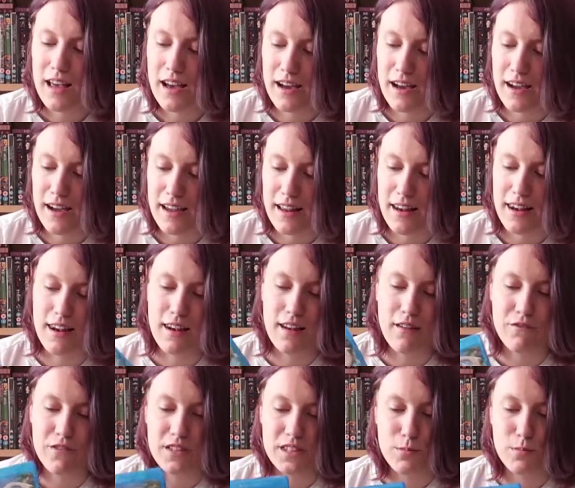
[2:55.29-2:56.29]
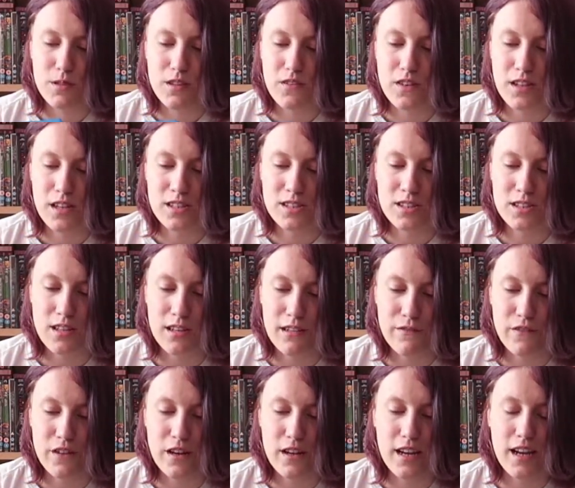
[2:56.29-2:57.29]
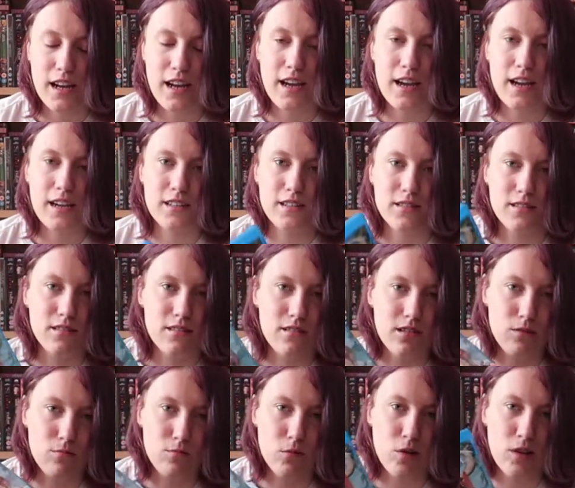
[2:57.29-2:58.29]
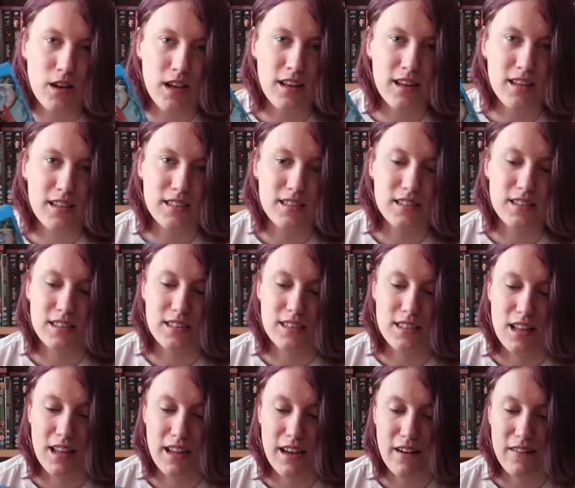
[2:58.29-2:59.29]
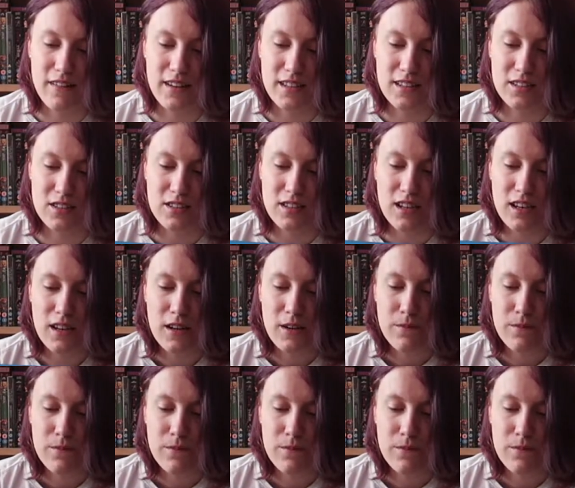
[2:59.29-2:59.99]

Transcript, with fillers: I love this movie. It's so funny and The Rock in this is hilarious.